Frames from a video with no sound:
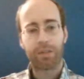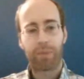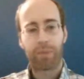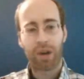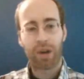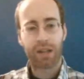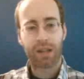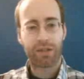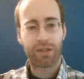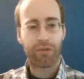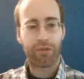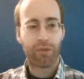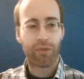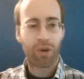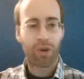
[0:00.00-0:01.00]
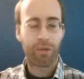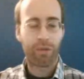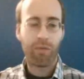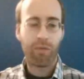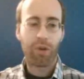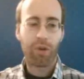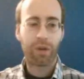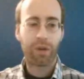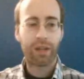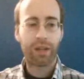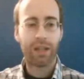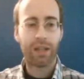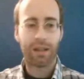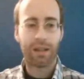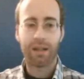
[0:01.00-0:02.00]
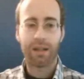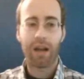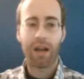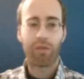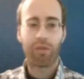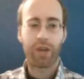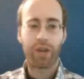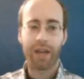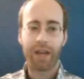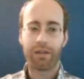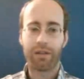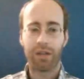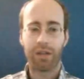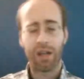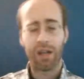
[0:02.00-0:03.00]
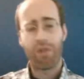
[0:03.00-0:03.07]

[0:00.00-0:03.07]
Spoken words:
bonds to form more quickly at the downward edge